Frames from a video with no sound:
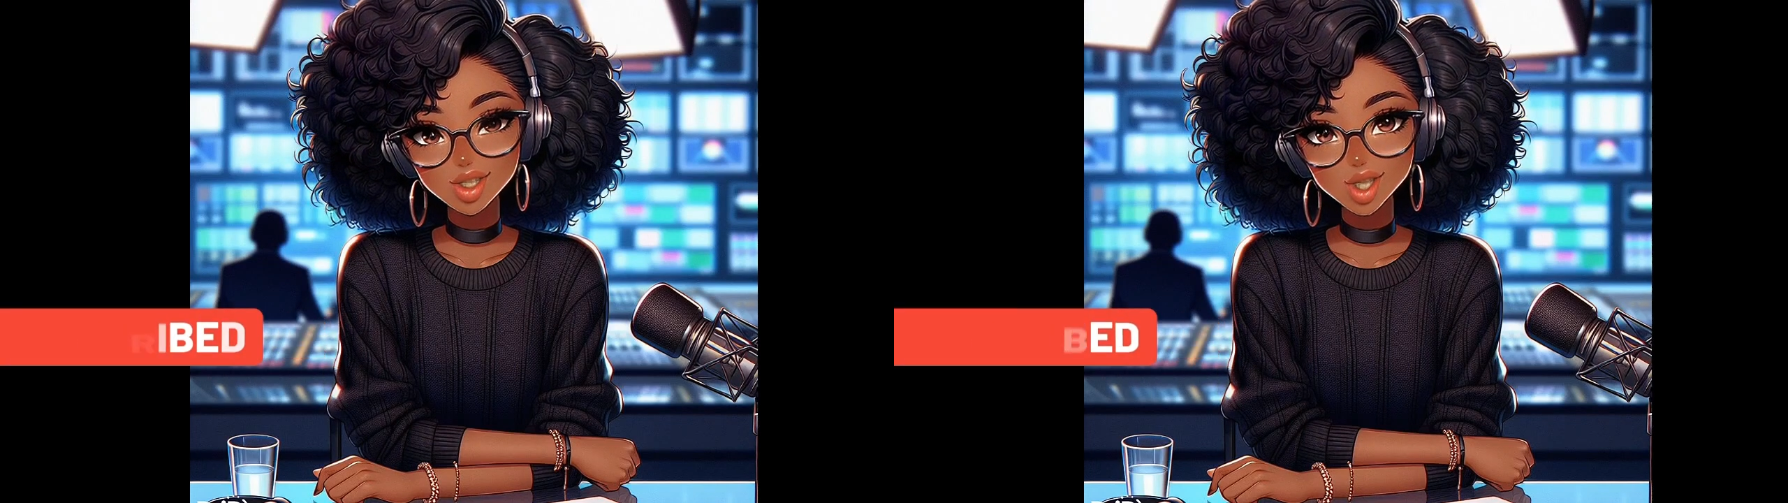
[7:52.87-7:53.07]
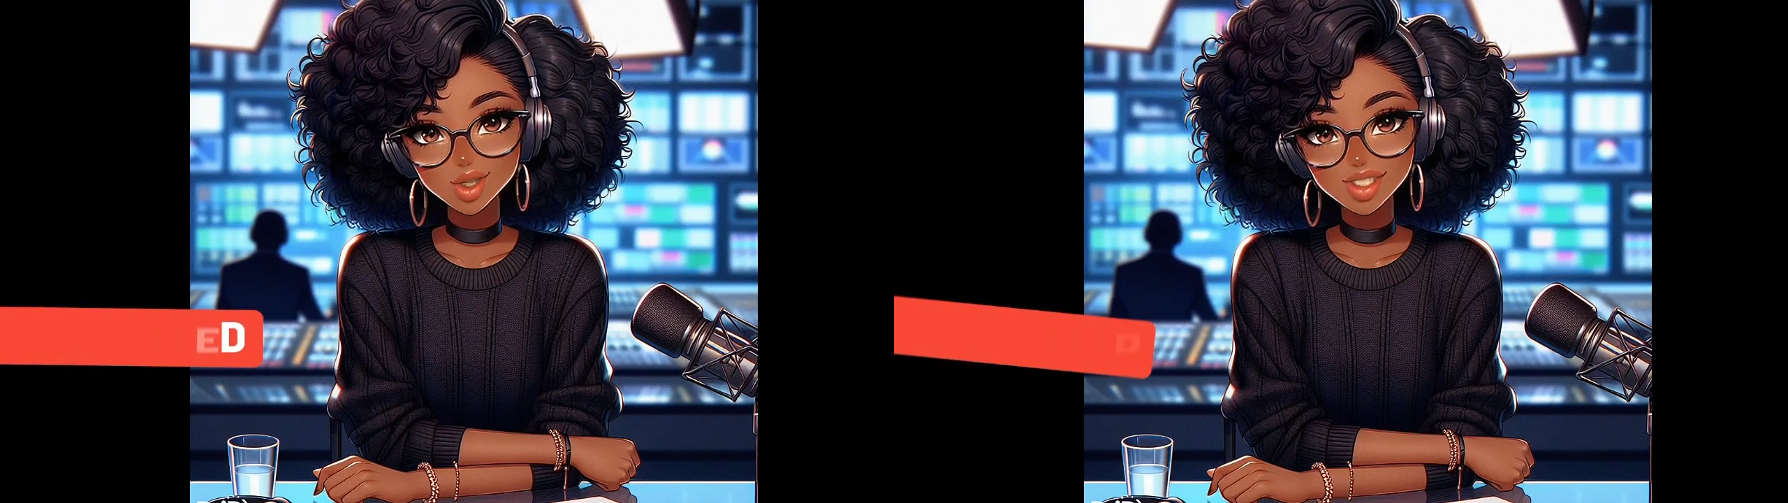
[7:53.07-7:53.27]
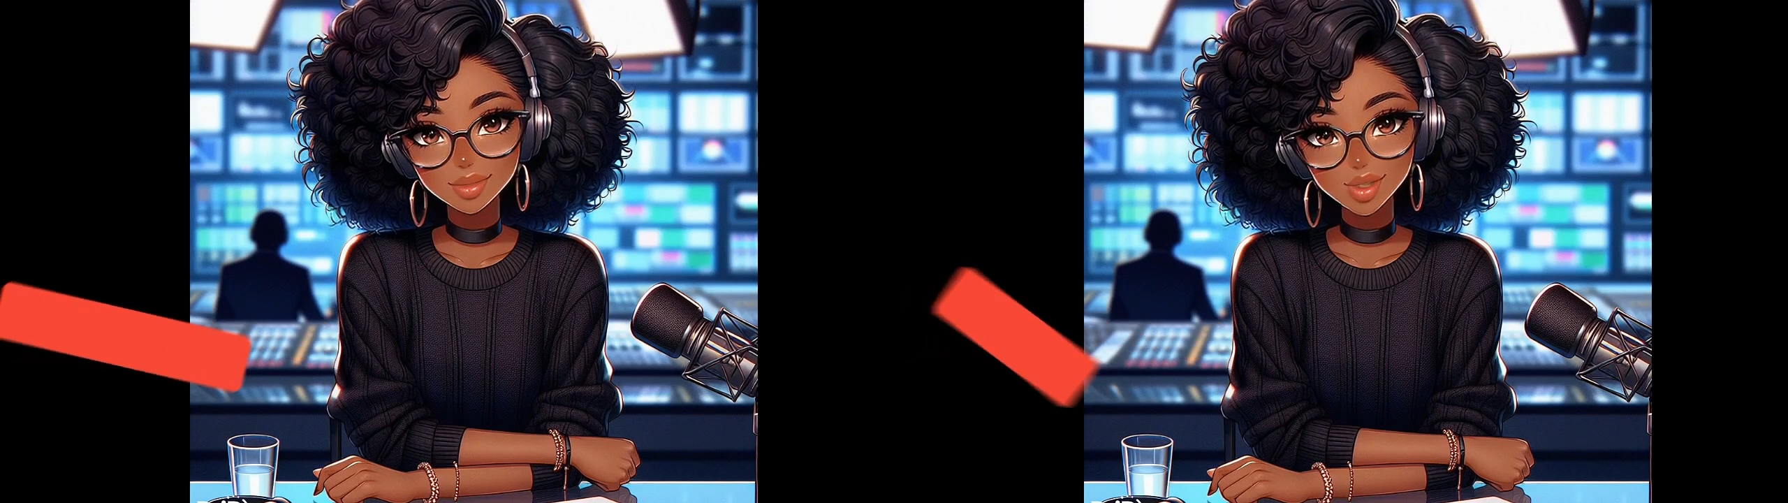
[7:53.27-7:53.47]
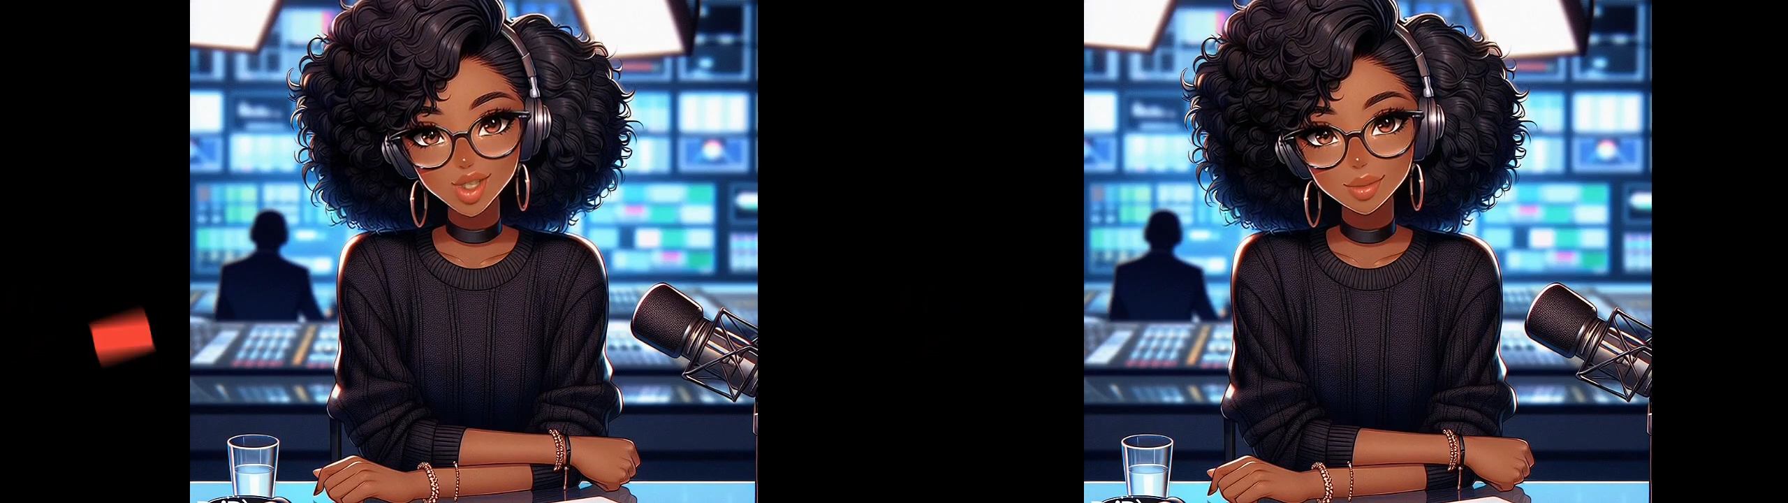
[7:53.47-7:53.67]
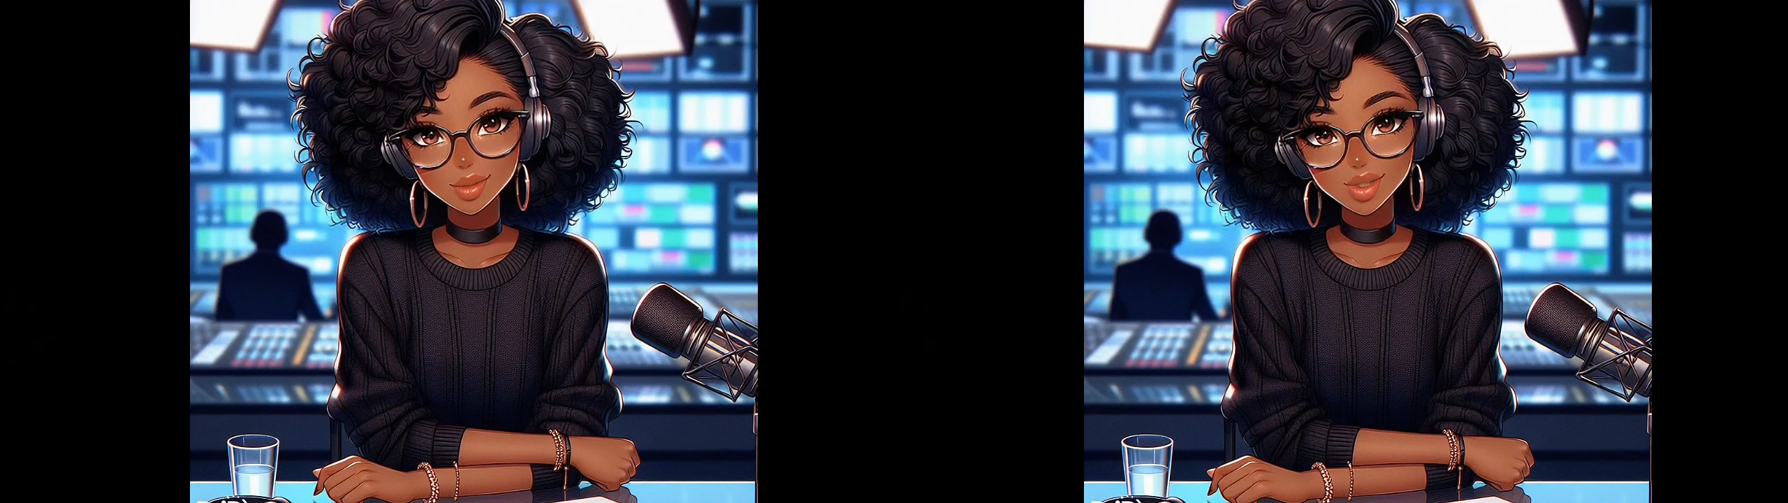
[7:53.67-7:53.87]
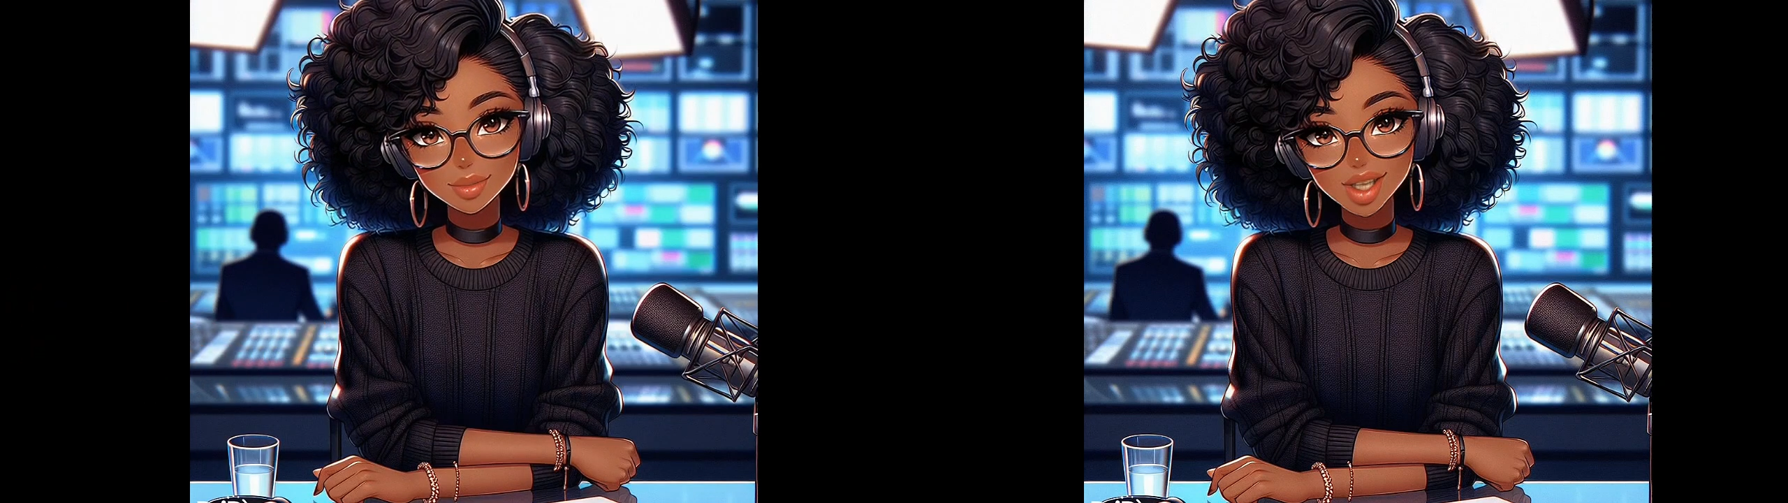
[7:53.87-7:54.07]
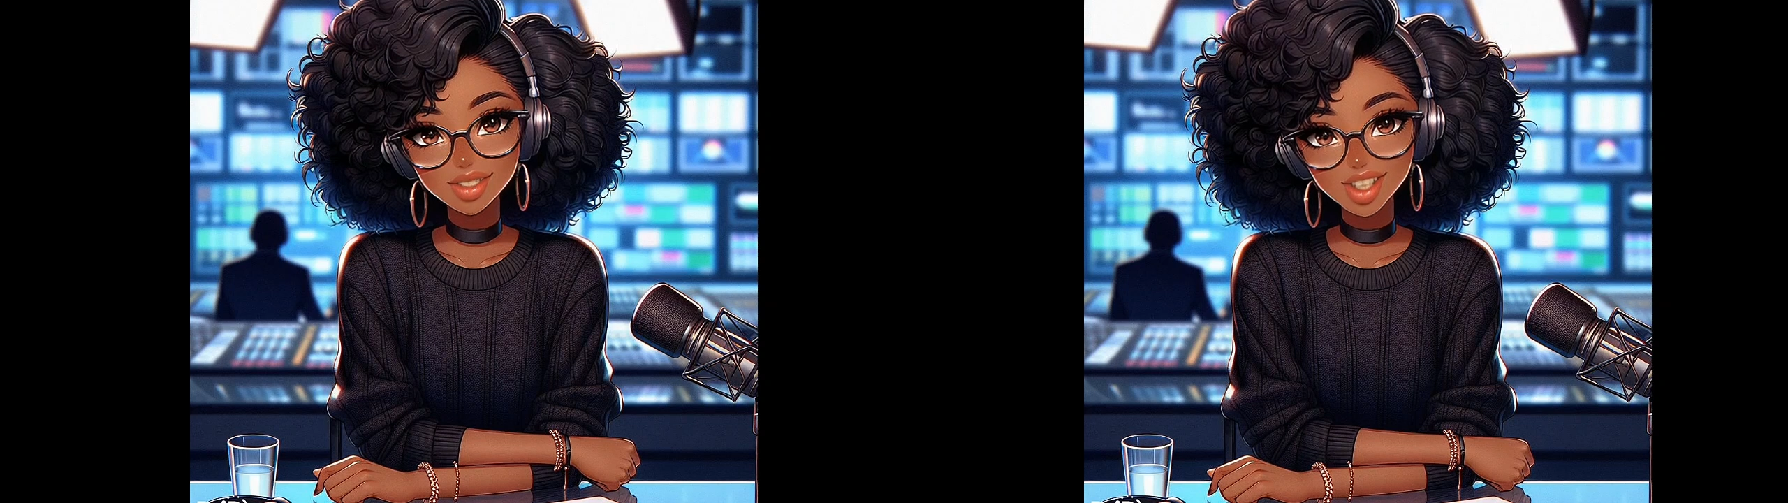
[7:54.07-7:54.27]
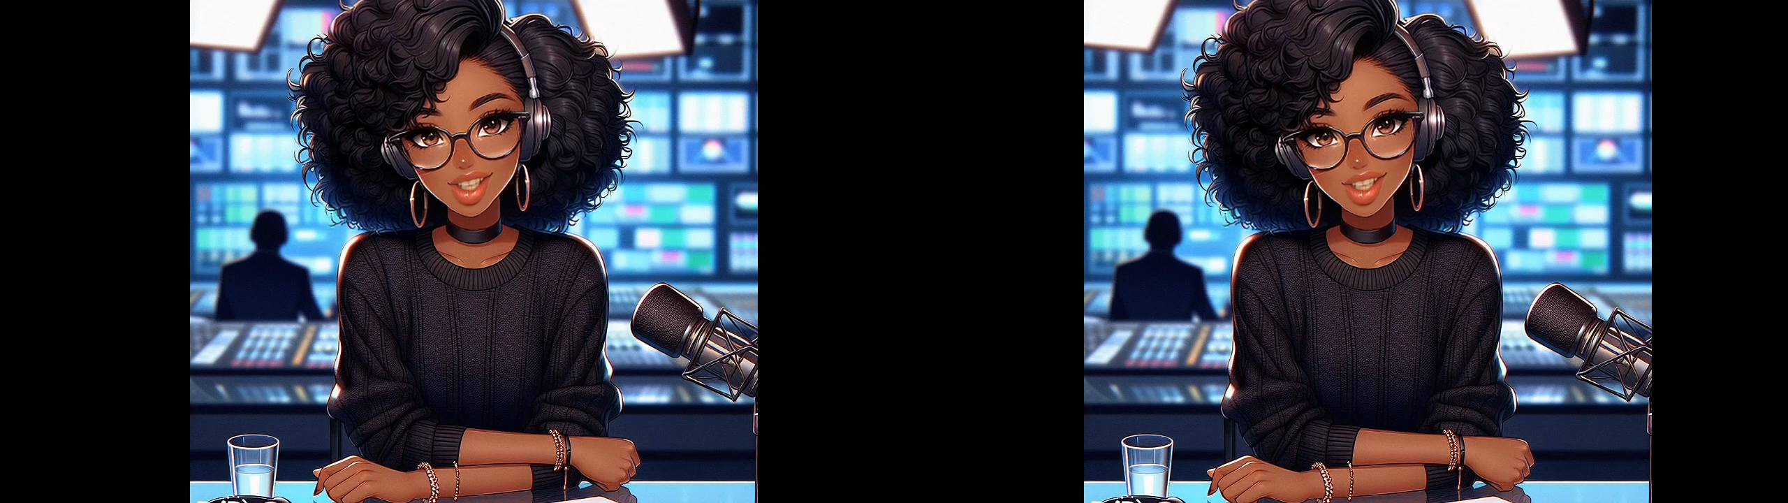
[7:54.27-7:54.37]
your subscription makes